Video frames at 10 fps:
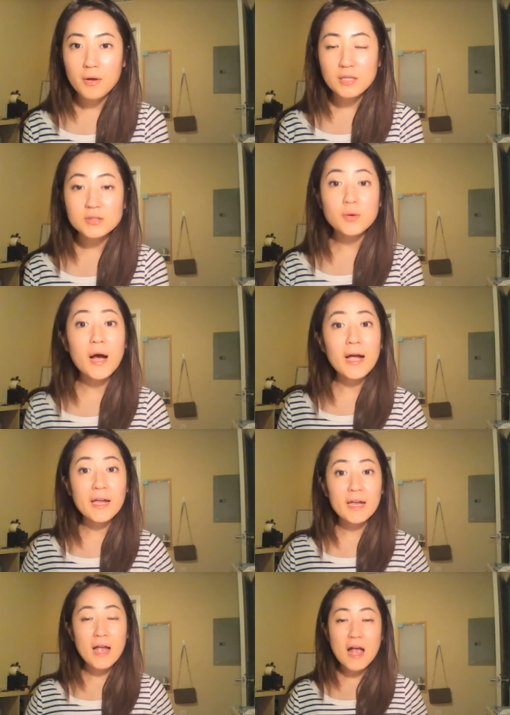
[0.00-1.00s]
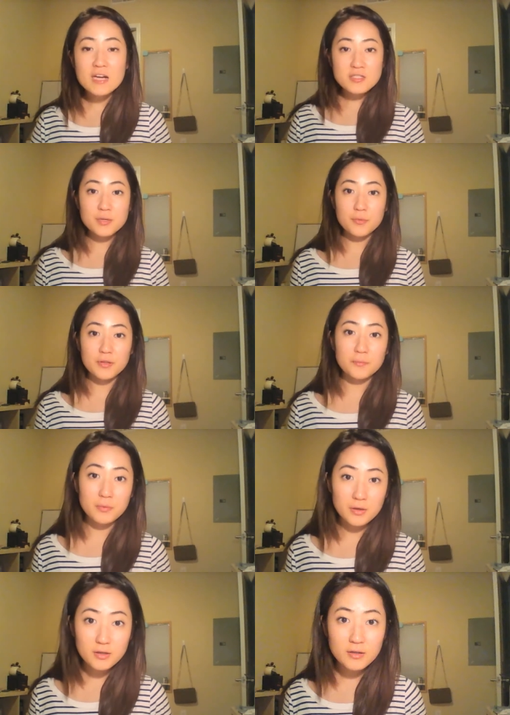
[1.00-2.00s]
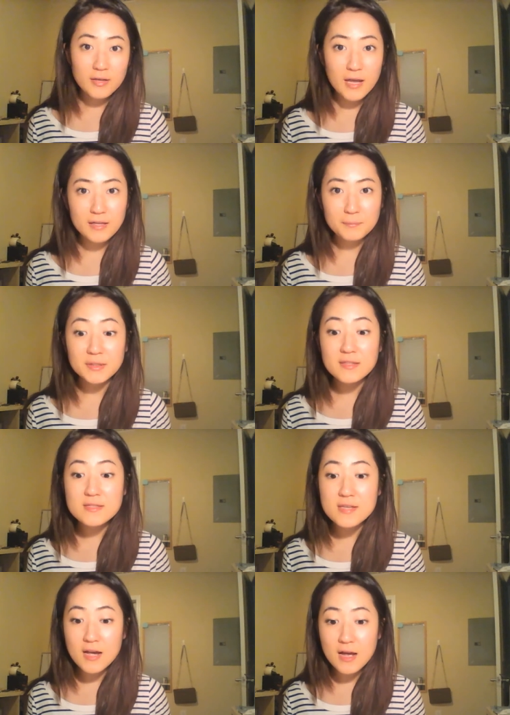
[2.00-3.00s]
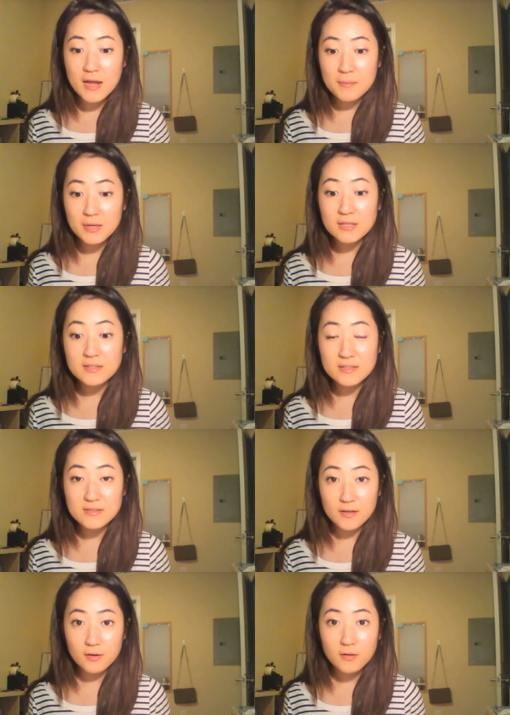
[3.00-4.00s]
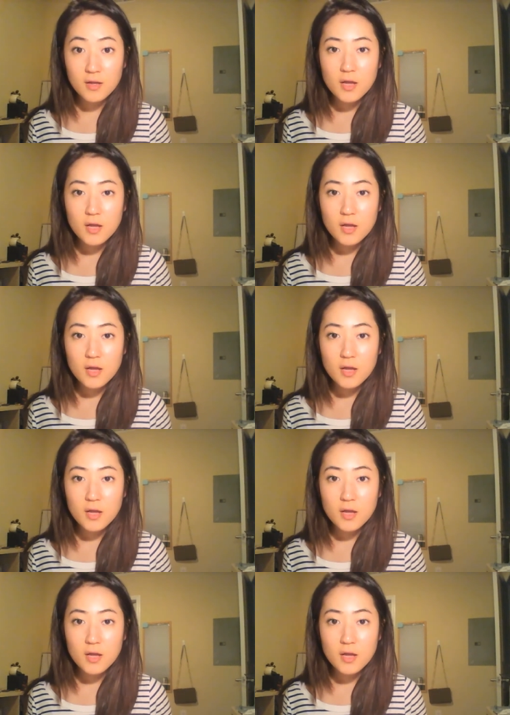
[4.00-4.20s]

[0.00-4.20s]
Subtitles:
So I actually read the book again, but this time in detail.